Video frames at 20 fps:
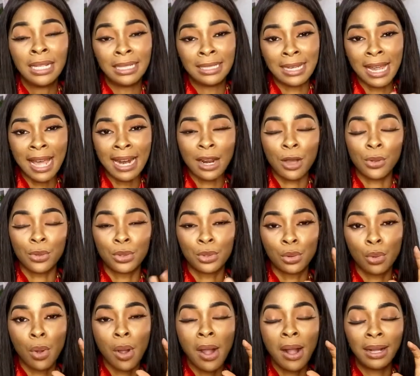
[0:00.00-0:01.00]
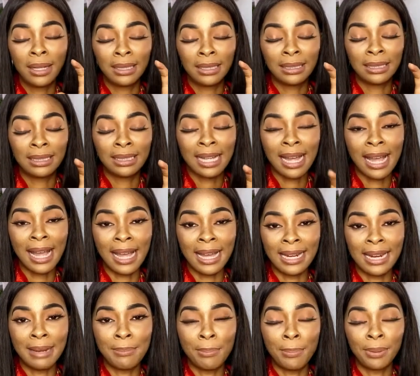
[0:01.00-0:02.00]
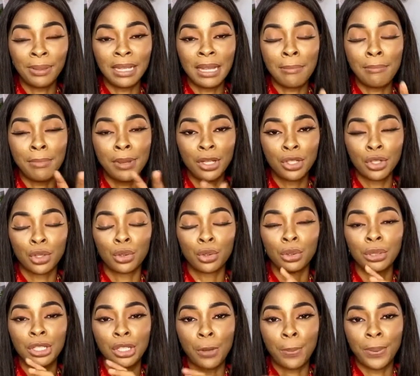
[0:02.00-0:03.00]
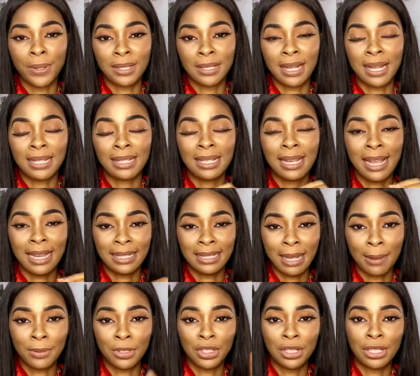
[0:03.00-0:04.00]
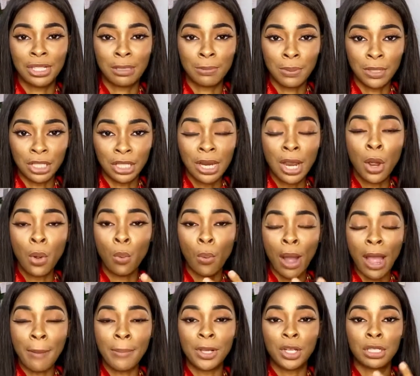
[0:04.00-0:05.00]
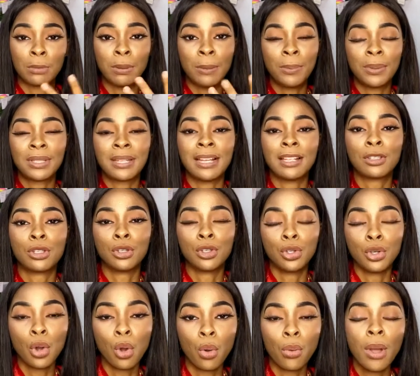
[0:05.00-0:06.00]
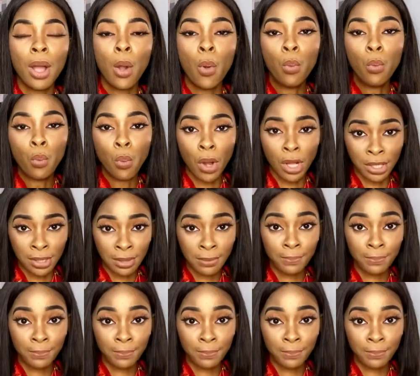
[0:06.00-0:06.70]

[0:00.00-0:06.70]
That also can play a major role in your personality establishing speech. Why? Because people tend to know what